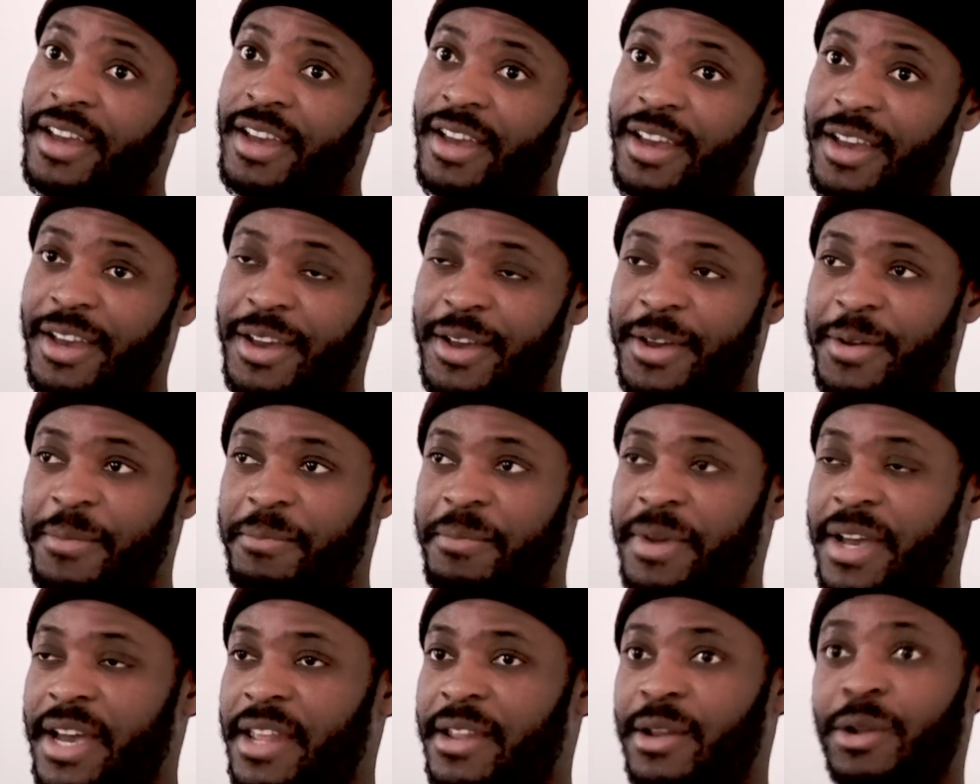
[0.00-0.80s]

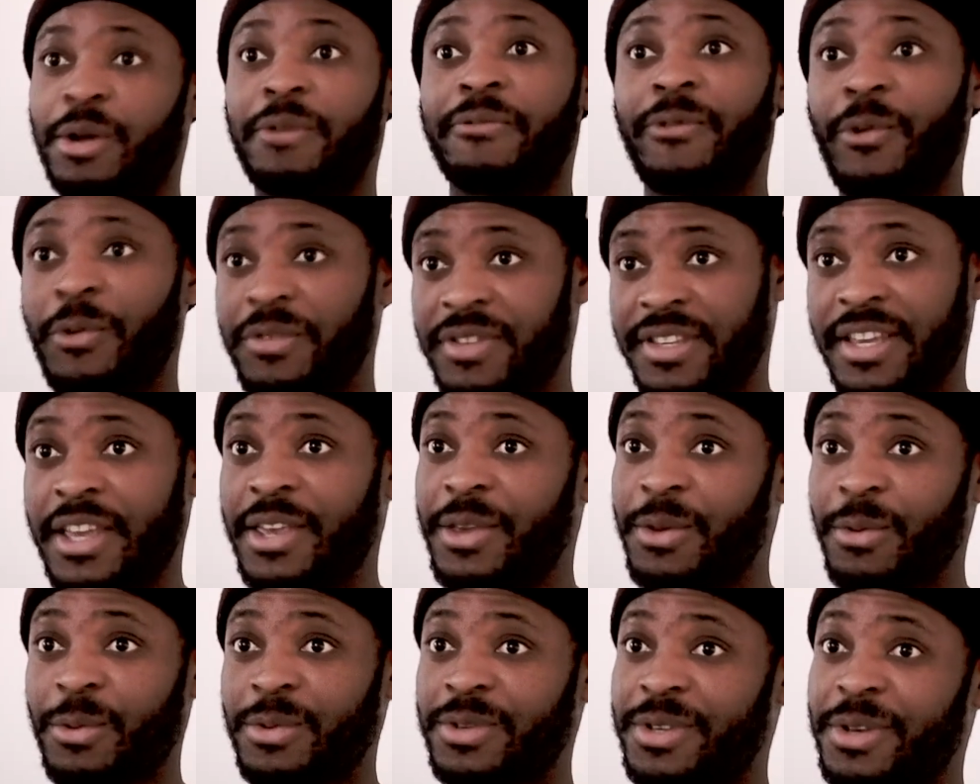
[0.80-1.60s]
And I look forward to seeing
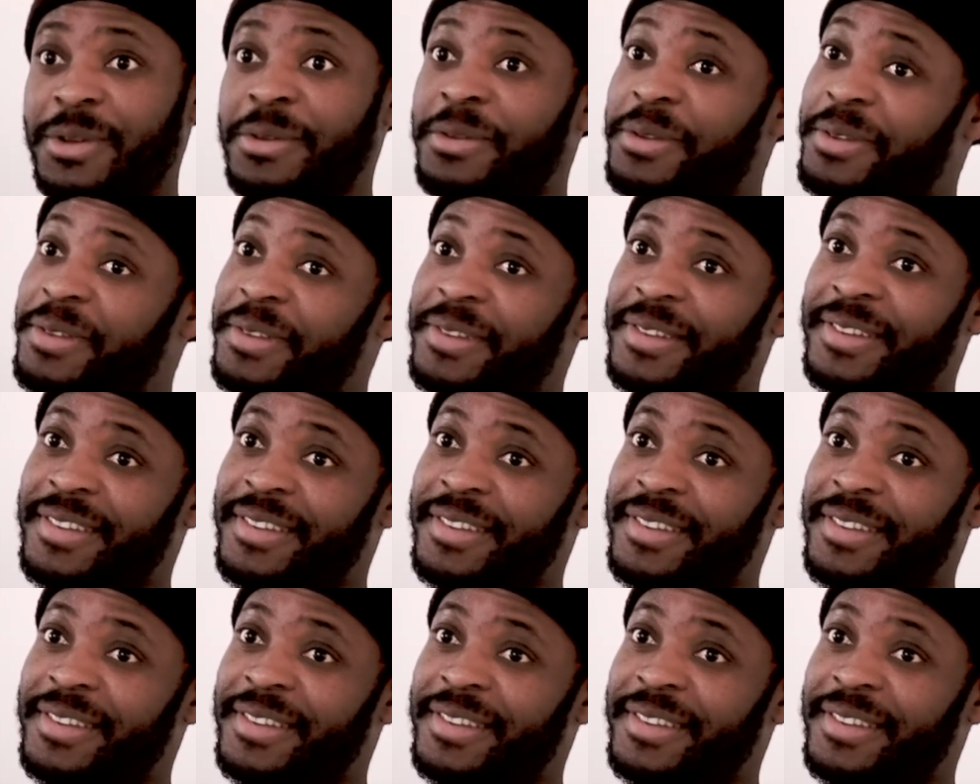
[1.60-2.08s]
you all soon.